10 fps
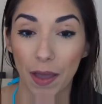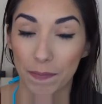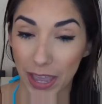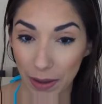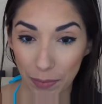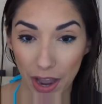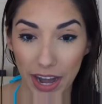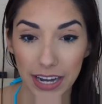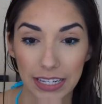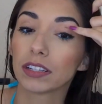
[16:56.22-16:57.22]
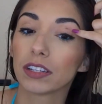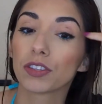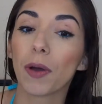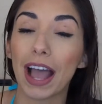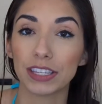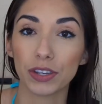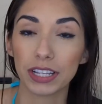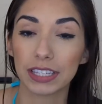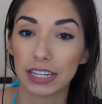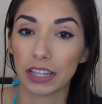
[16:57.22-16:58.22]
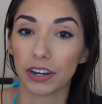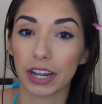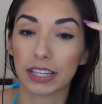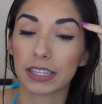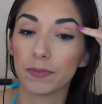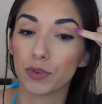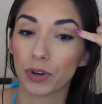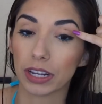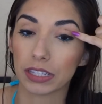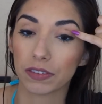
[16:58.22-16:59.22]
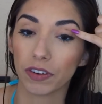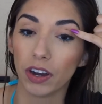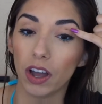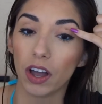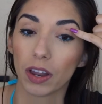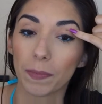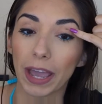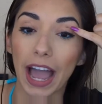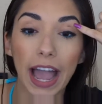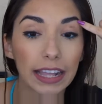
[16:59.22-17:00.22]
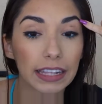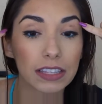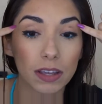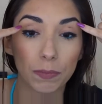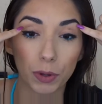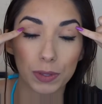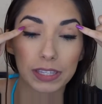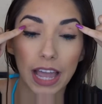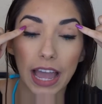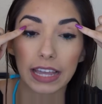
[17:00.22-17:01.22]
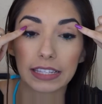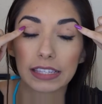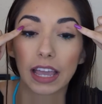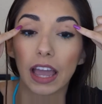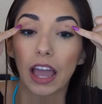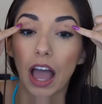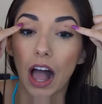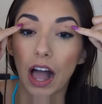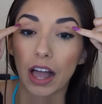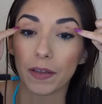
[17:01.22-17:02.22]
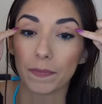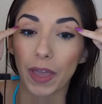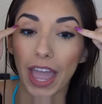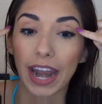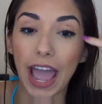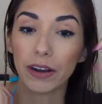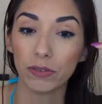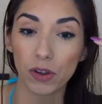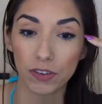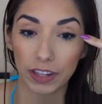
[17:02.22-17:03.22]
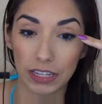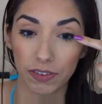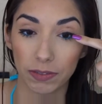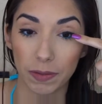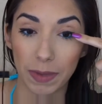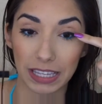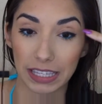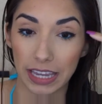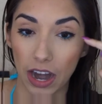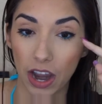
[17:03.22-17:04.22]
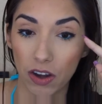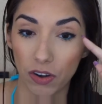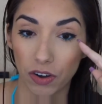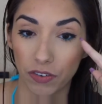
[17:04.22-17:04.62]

makeup products. So as you can see, there is some transfer on my eyelids on both sides. And I don't know if that's from the mascara or